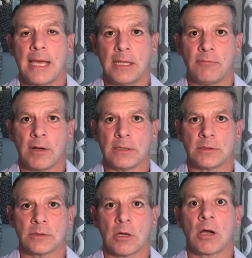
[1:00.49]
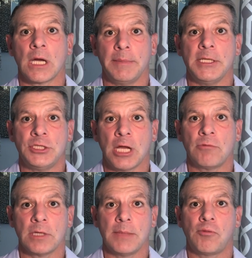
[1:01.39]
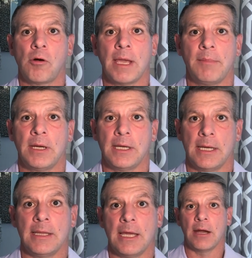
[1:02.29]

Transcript: daily rentals are going to be generally prohibited in the